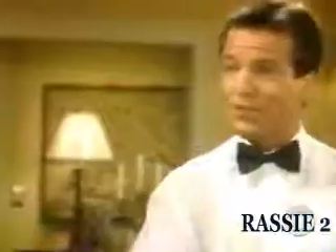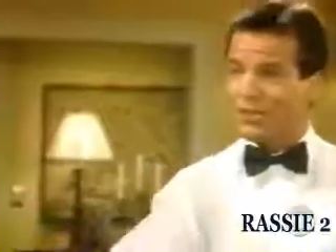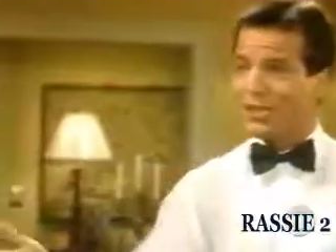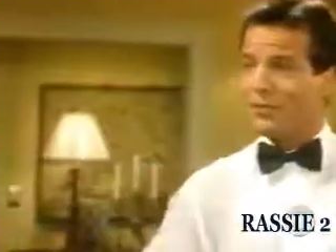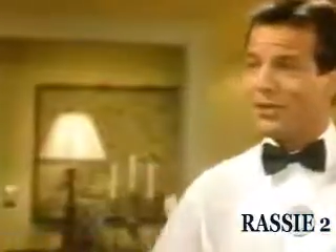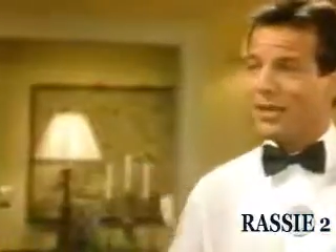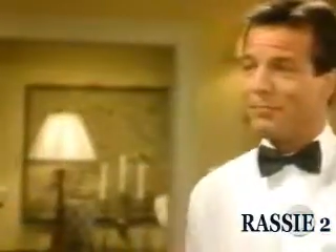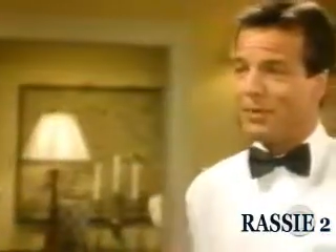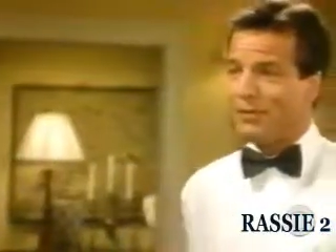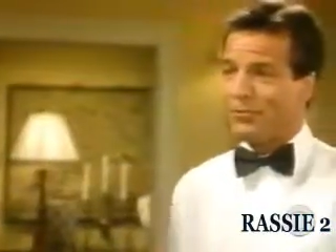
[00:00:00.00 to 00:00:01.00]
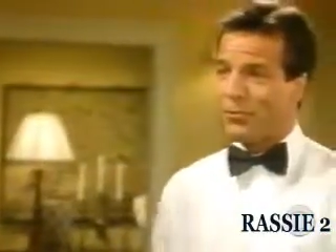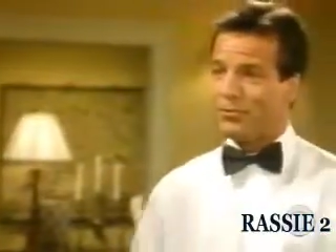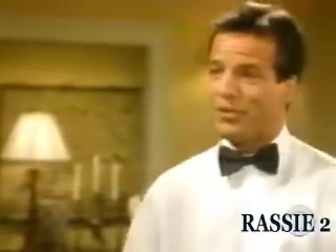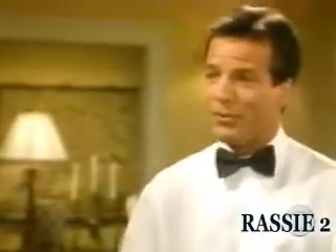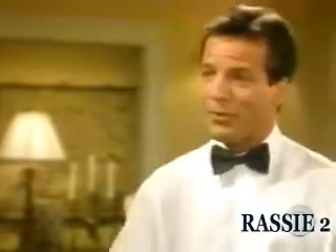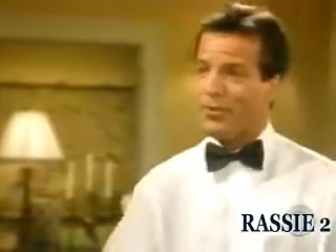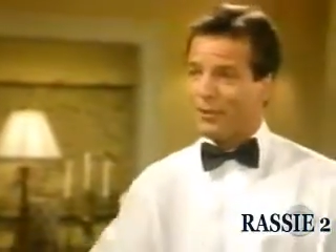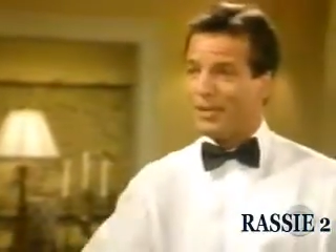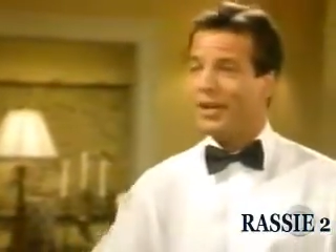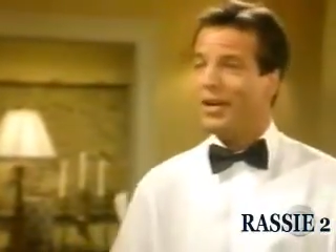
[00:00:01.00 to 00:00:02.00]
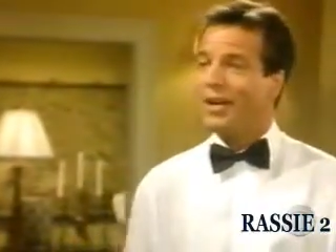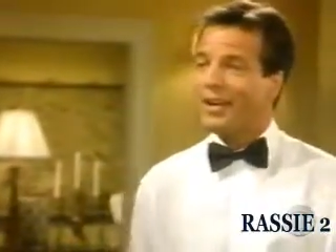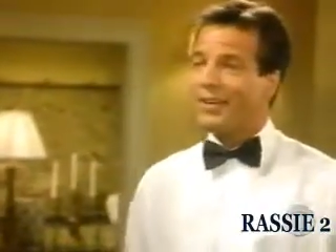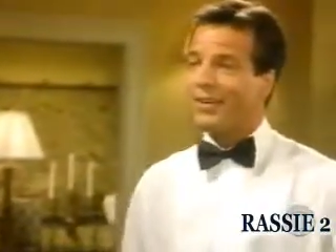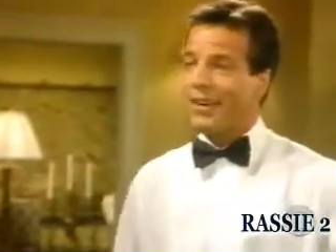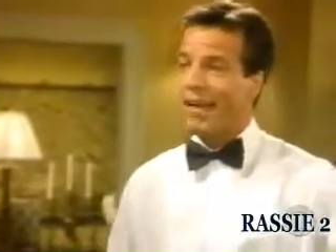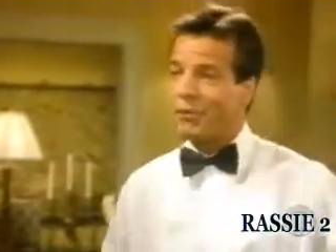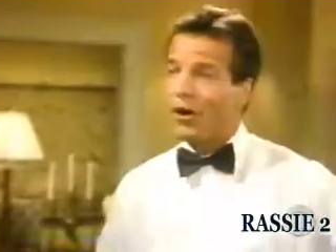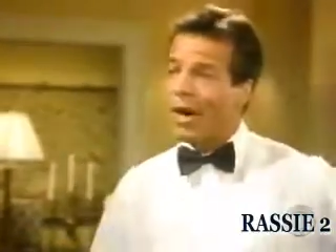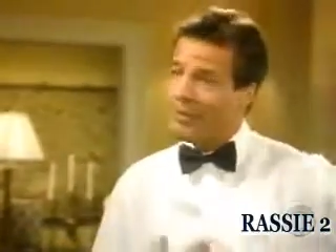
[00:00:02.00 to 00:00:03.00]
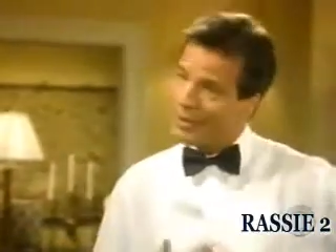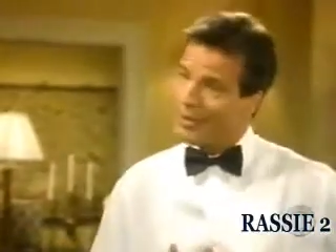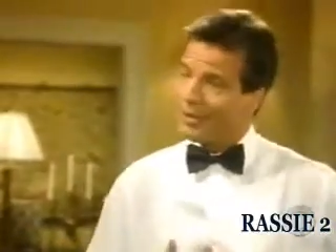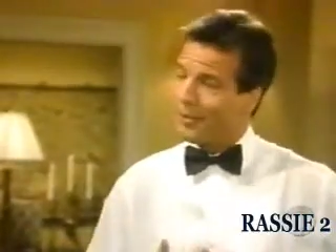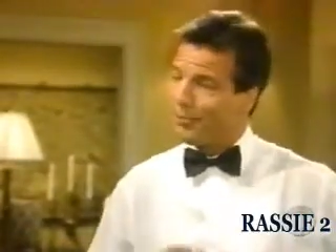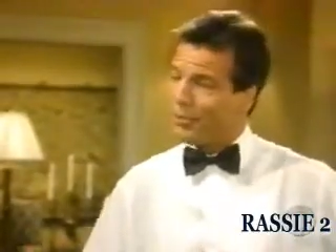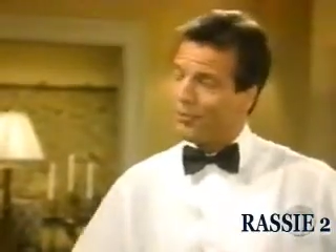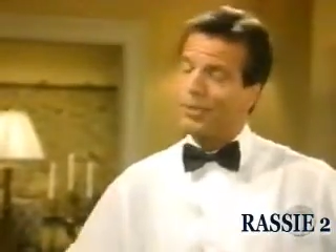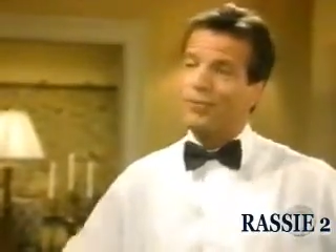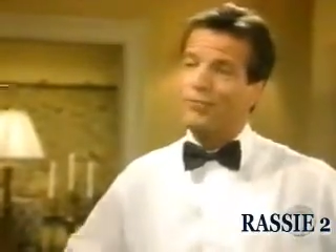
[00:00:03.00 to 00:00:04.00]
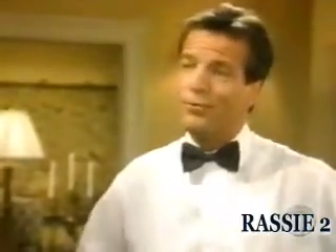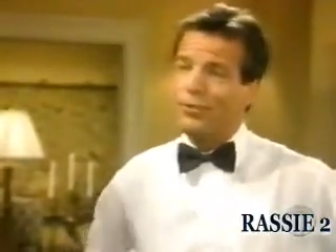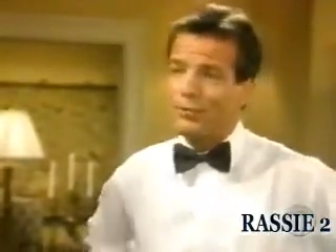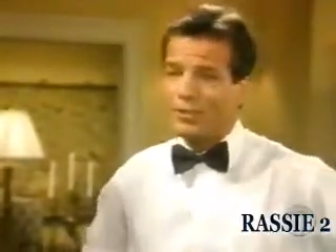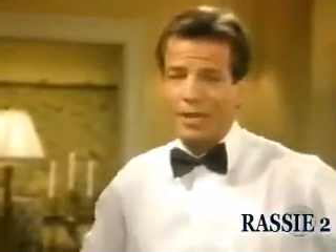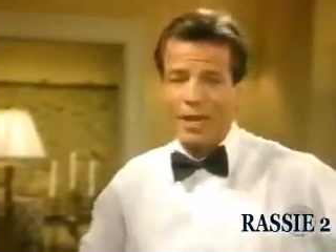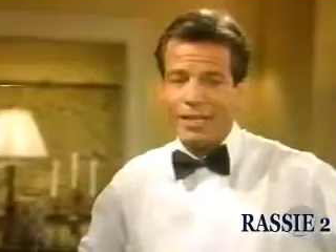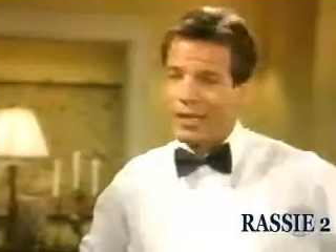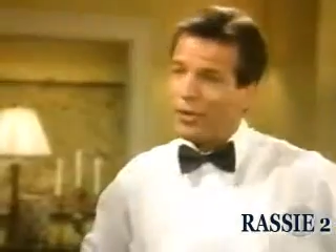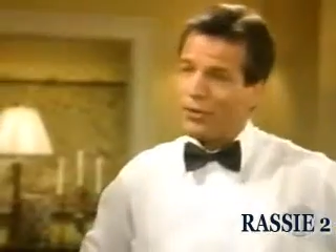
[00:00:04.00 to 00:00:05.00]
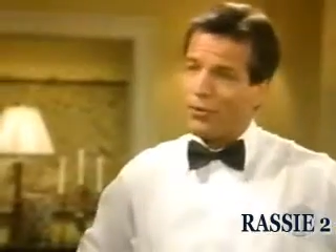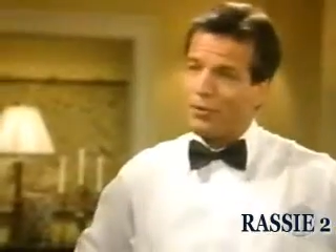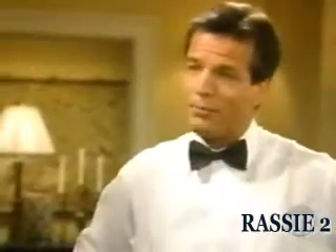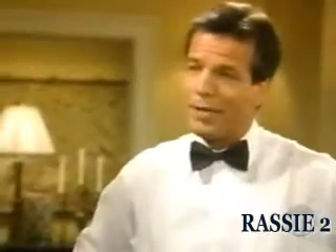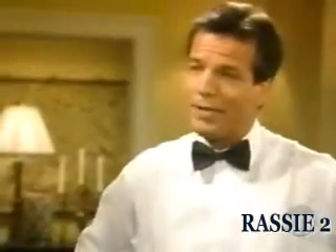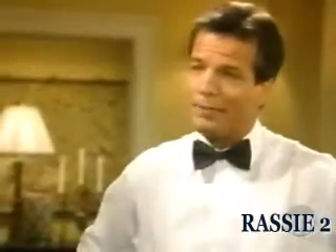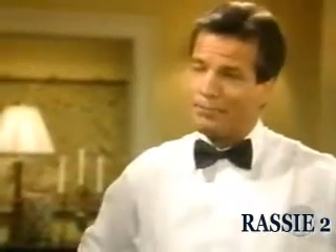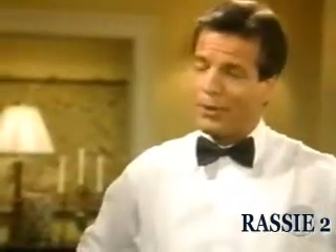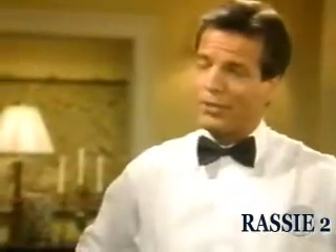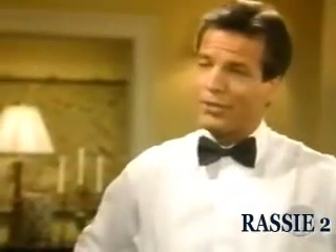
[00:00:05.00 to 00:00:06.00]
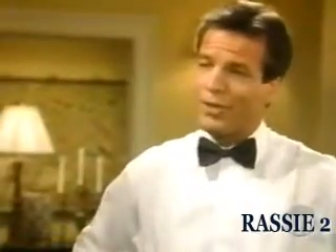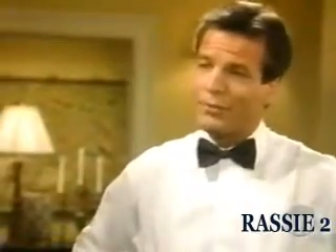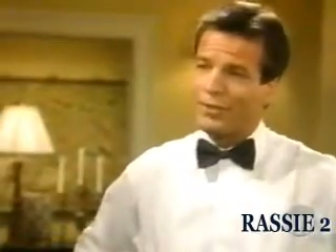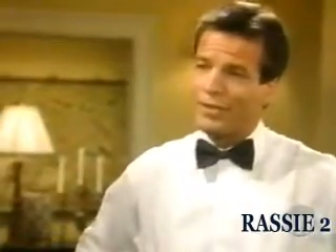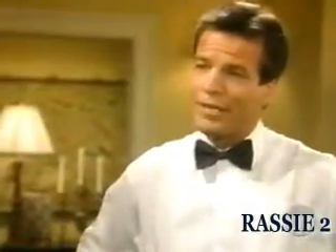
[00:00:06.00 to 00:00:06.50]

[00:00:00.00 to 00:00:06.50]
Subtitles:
be snickering at me. Of course they will. I mean, you know, after all, I'm the poor bloody fool who was cuckolded by the bodyguard,